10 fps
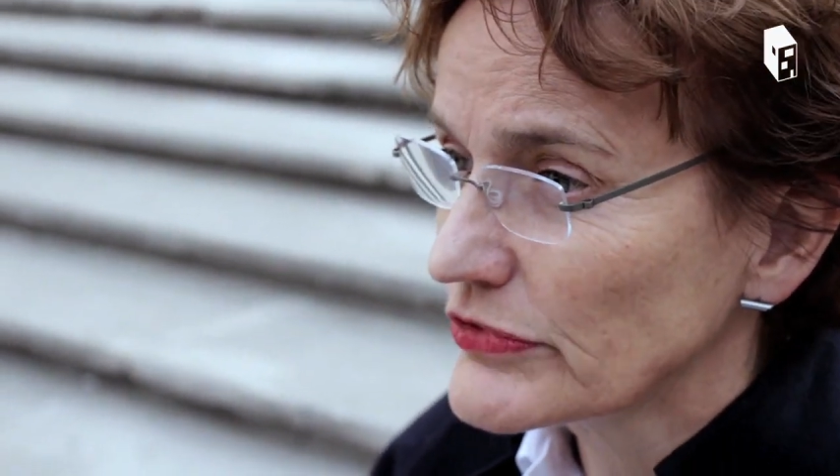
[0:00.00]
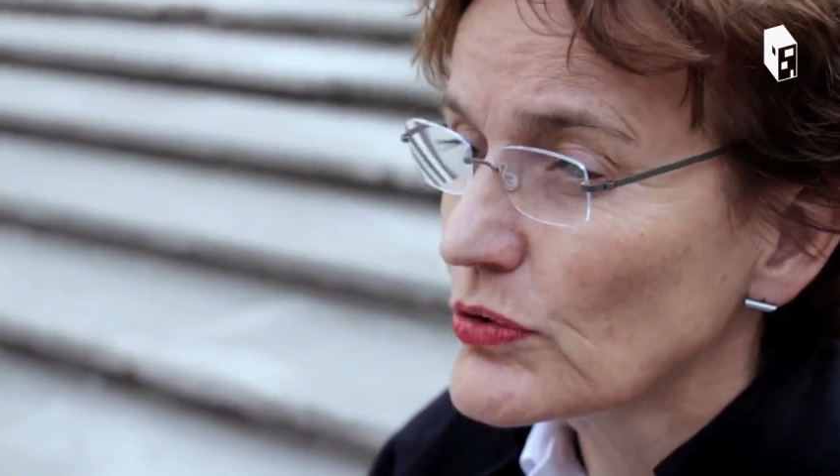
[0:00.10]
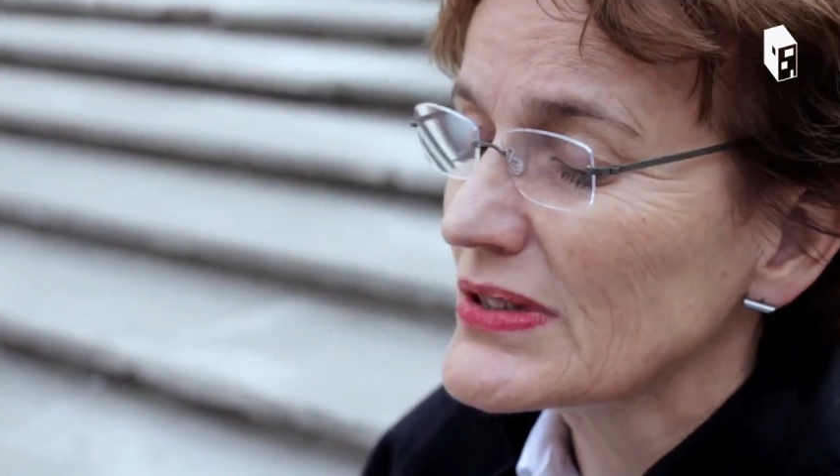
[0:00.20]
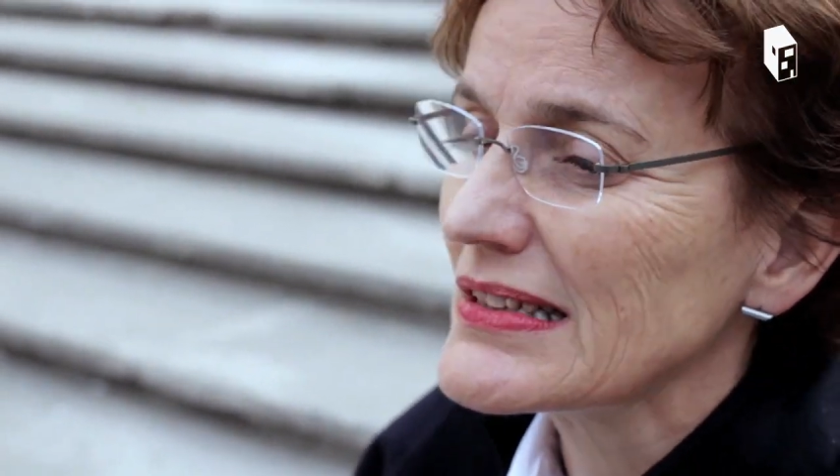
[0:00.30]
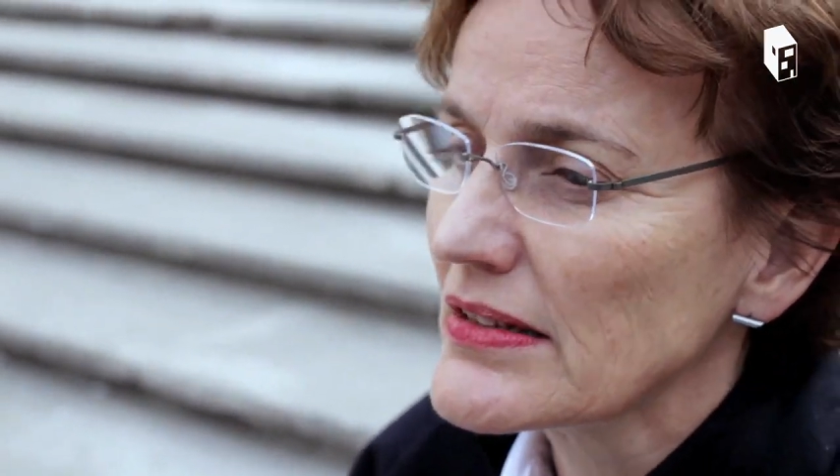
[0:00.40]

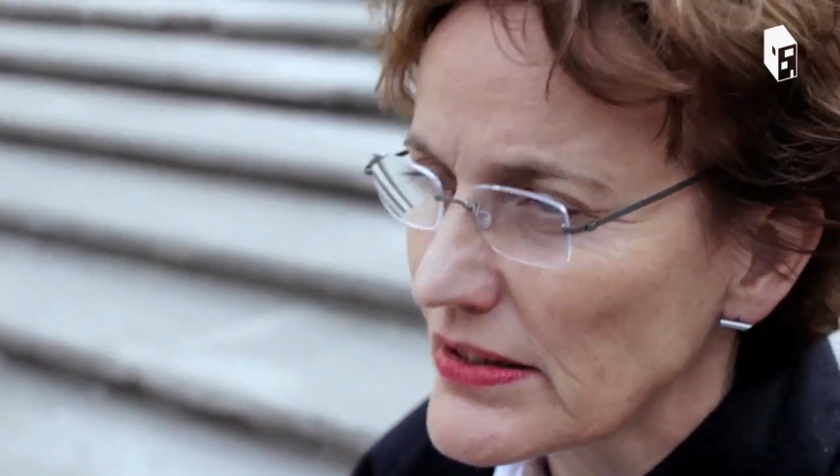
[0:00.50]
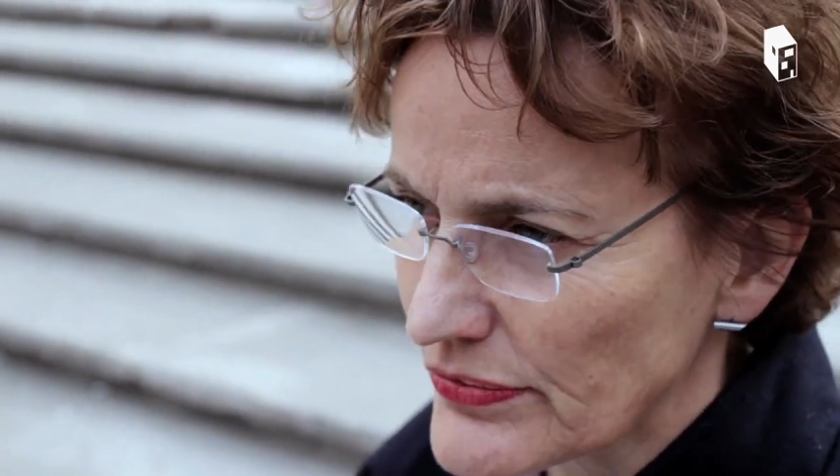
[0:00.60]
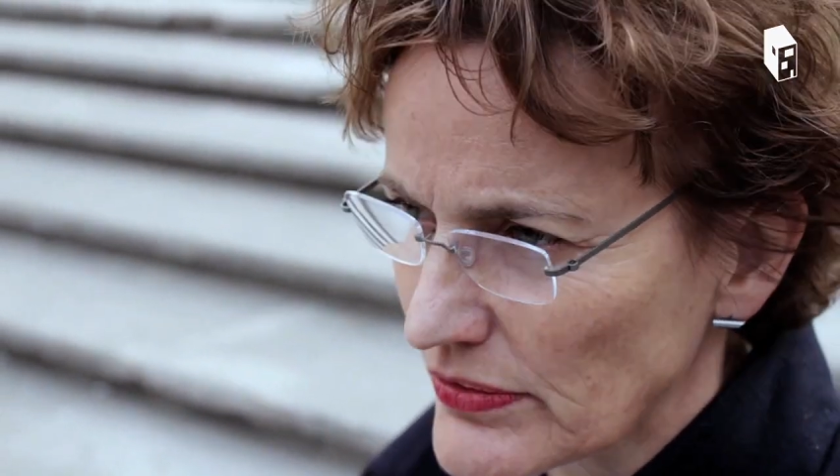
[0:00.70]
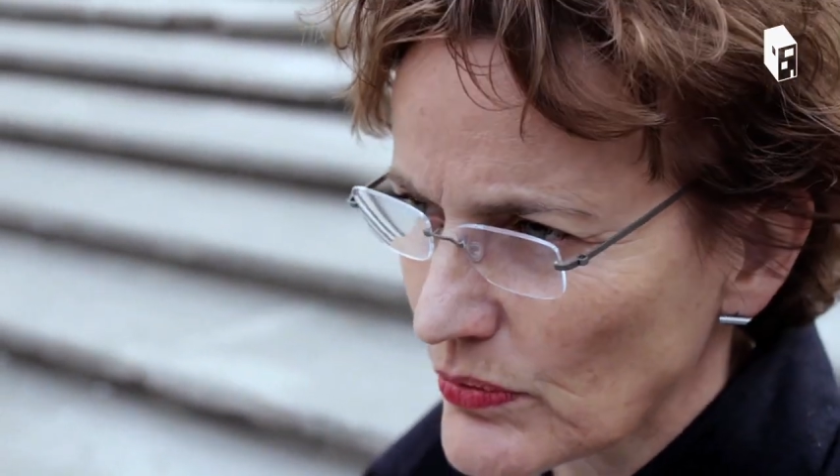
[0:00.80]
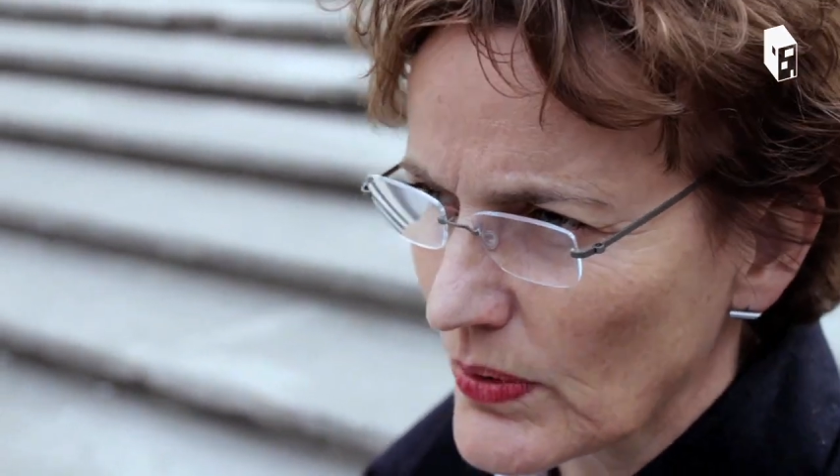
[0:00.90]
do it in a
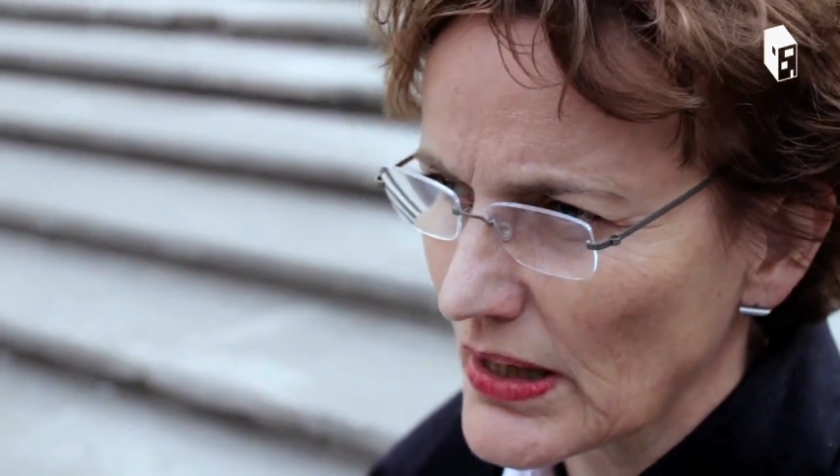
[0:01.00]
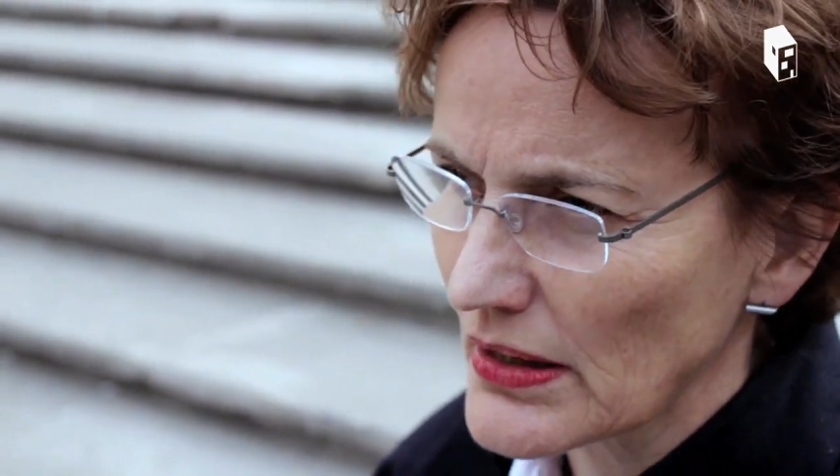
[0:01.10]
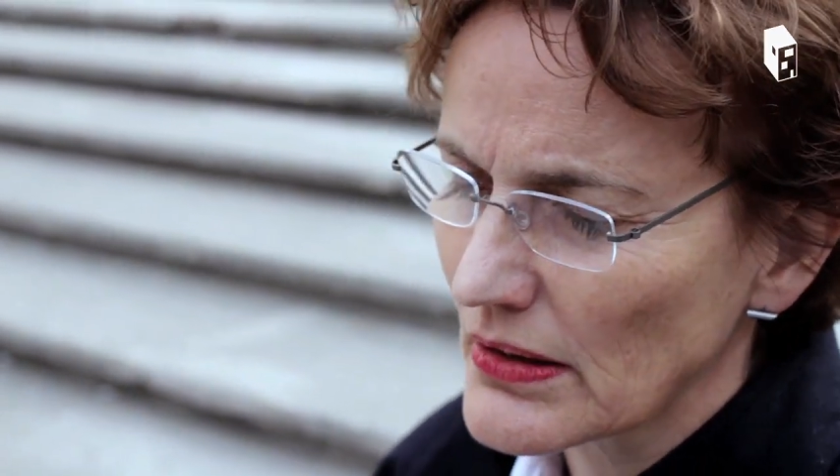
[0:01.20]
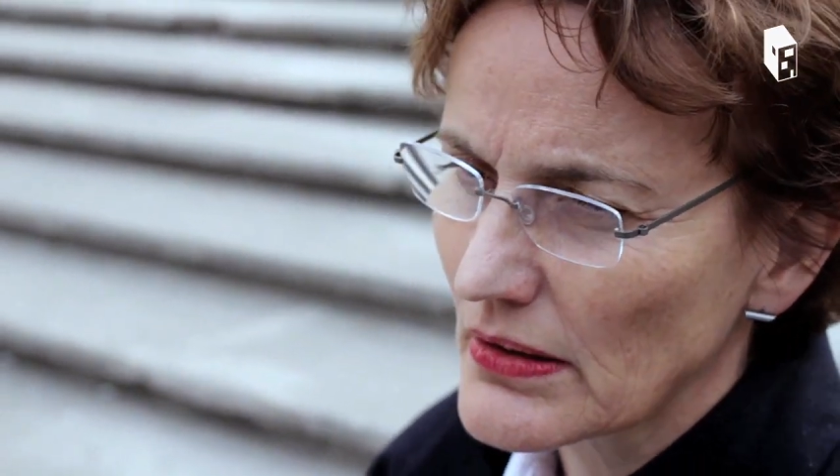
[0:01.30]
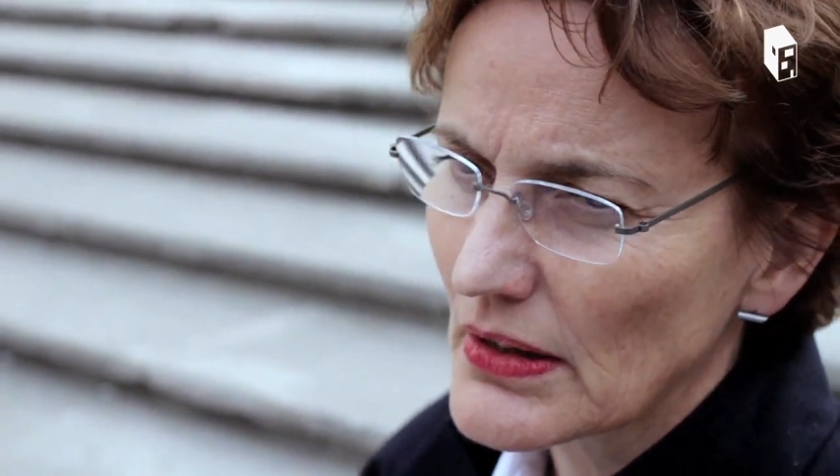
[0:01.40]
different way.